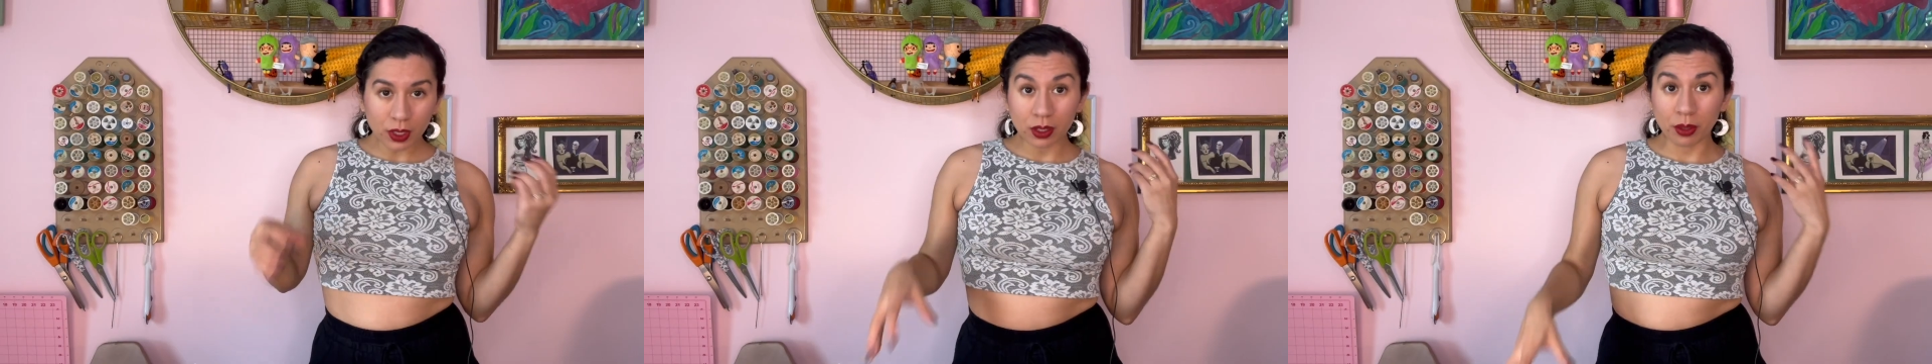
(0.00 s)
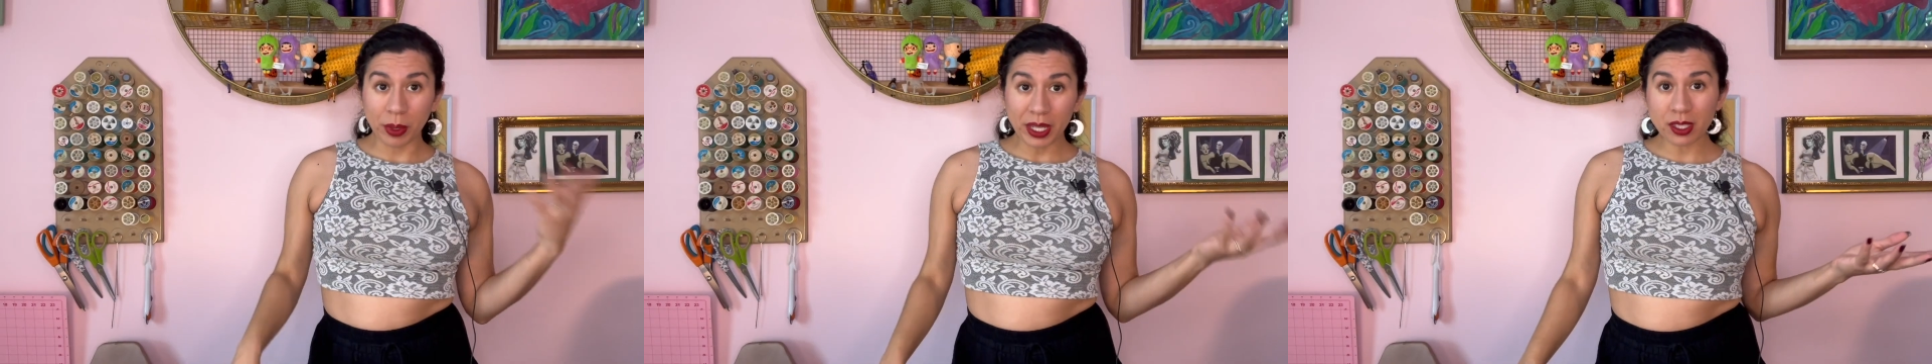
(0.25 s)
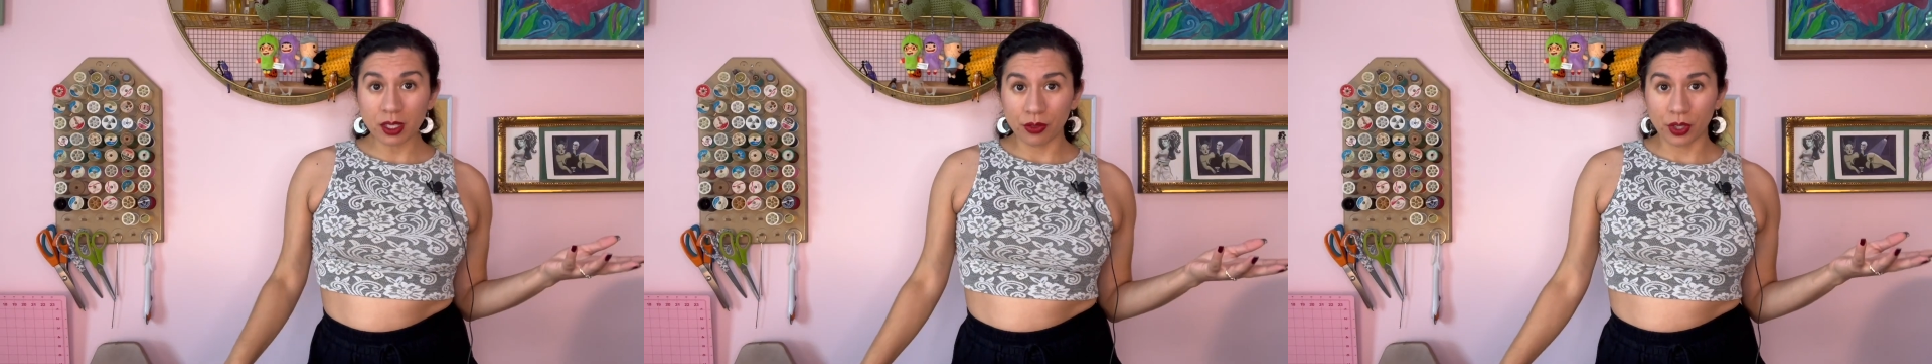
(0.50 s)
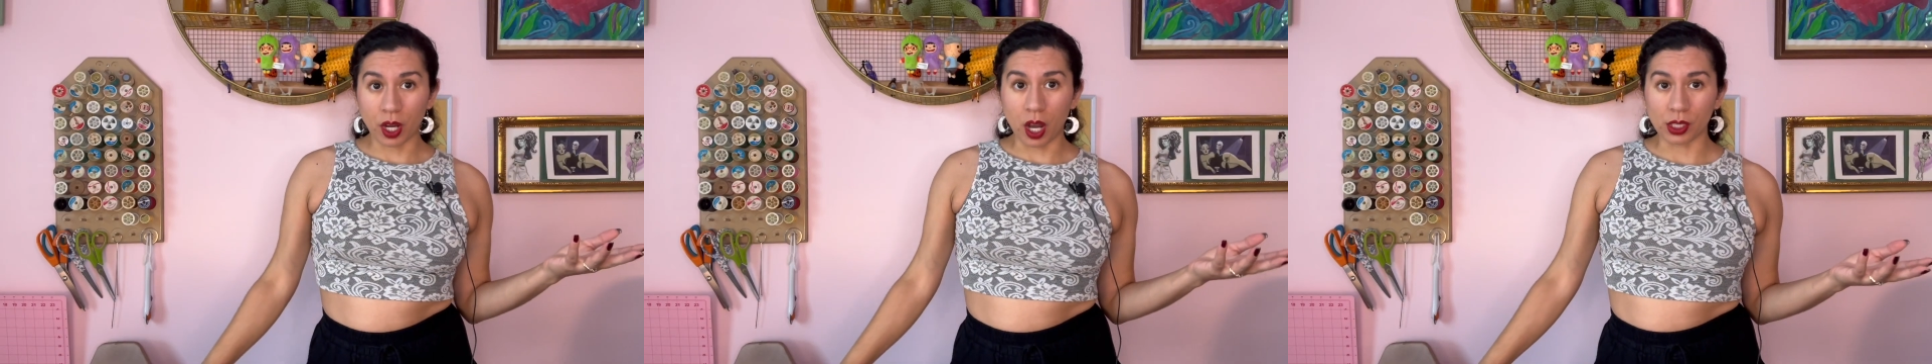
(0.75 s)
The base of
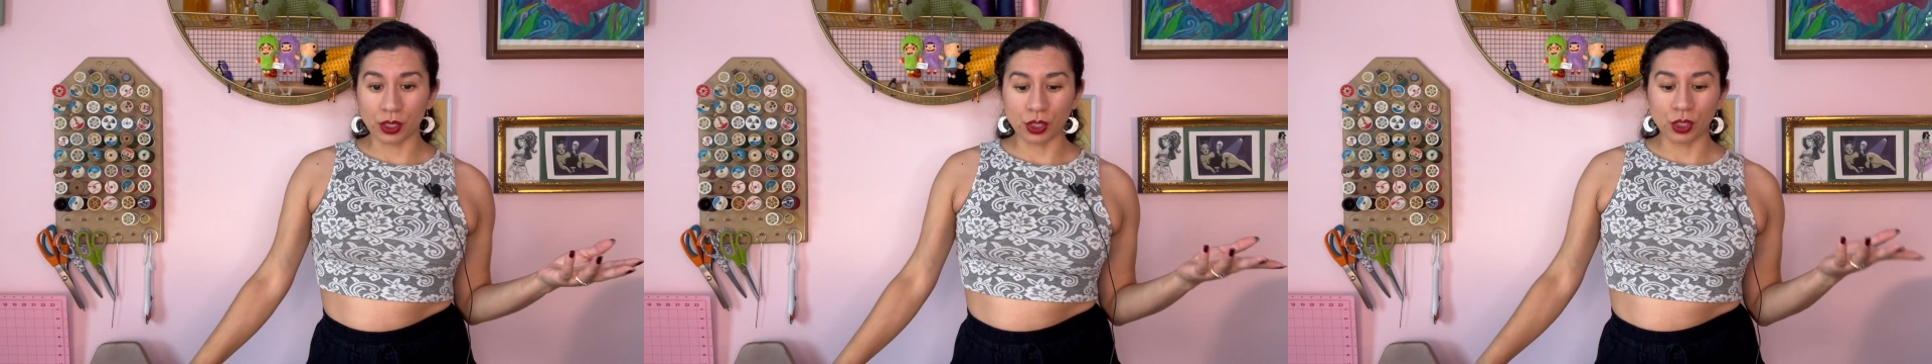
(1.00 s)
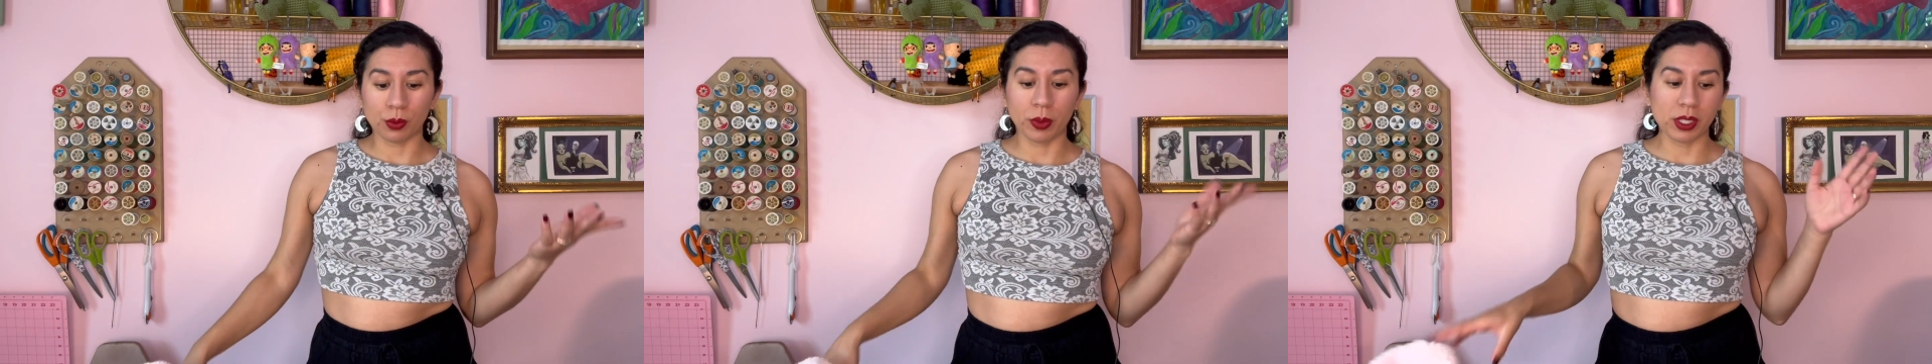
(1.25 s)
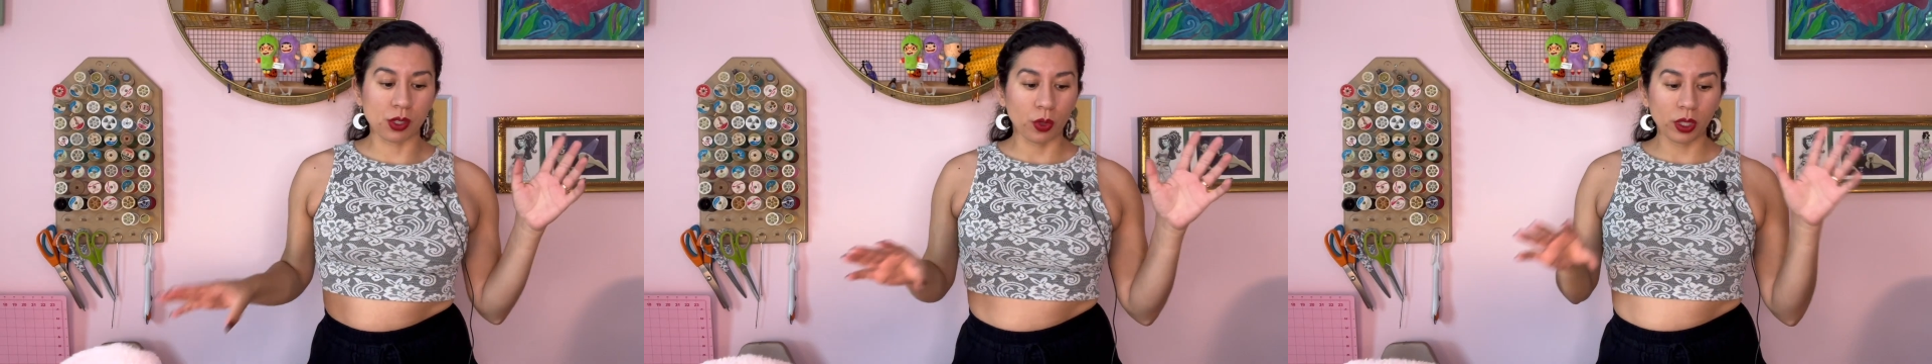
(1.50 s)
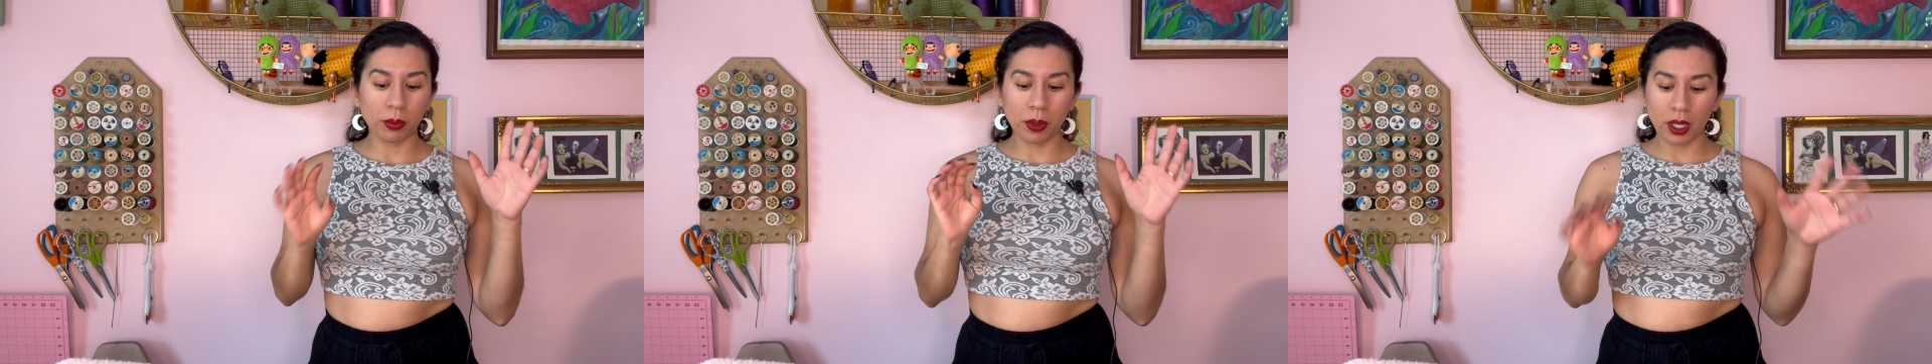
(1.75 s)
the costume is going
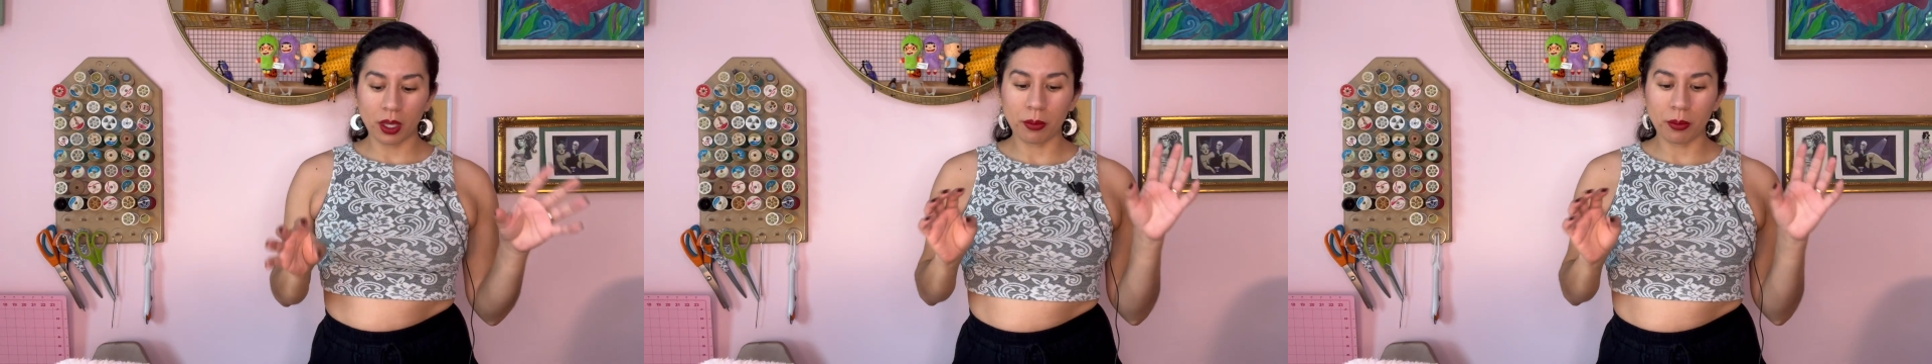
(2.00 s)
to be